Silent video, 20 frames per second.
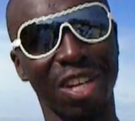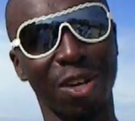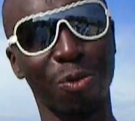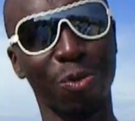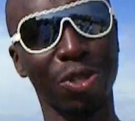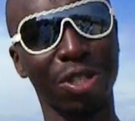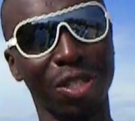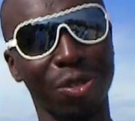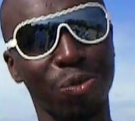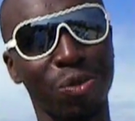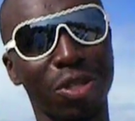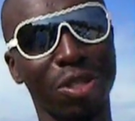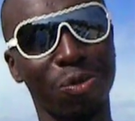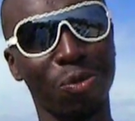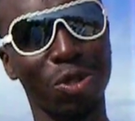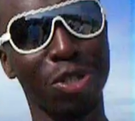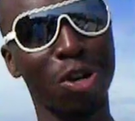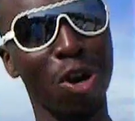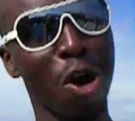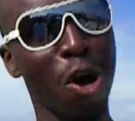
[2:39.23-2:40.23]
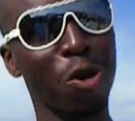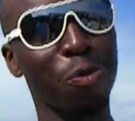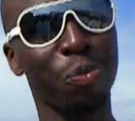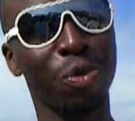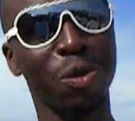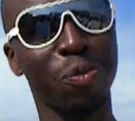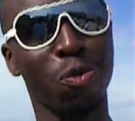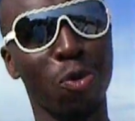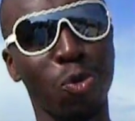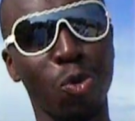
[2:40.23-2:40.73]
Yeah, we
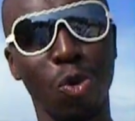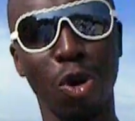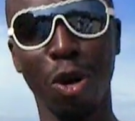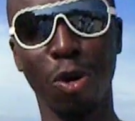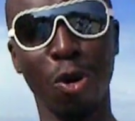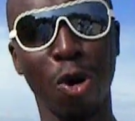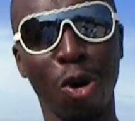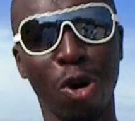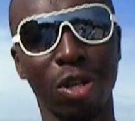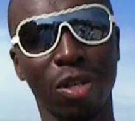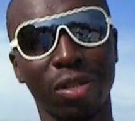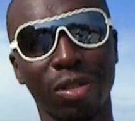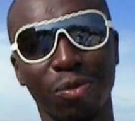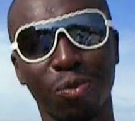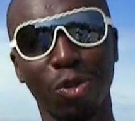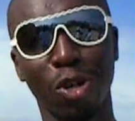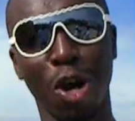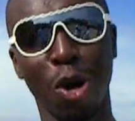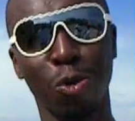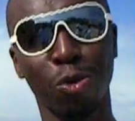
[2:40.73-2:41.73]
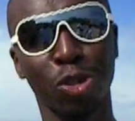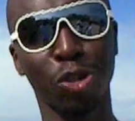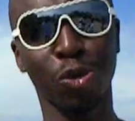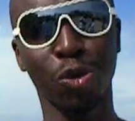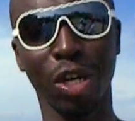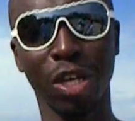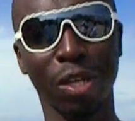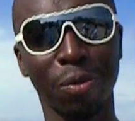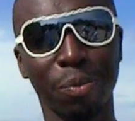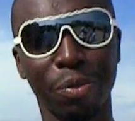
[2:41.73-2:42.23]
hard people. We work hard. We're always
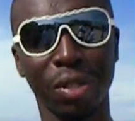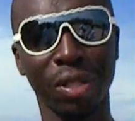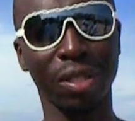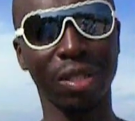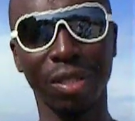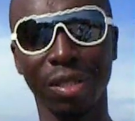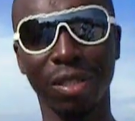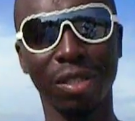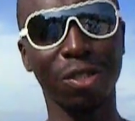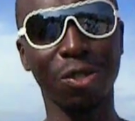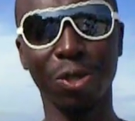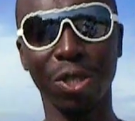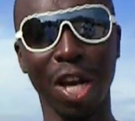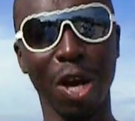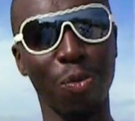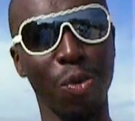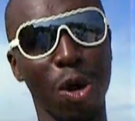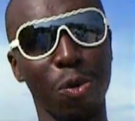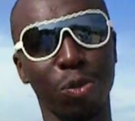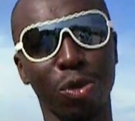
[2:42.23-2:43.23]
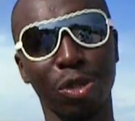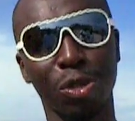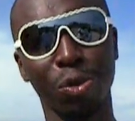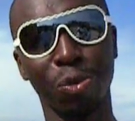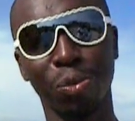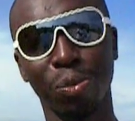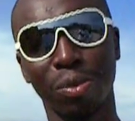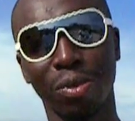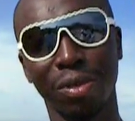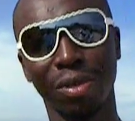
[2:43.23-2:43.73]
trying to be good at what we
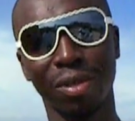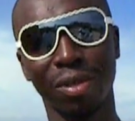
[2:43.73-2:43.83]
do.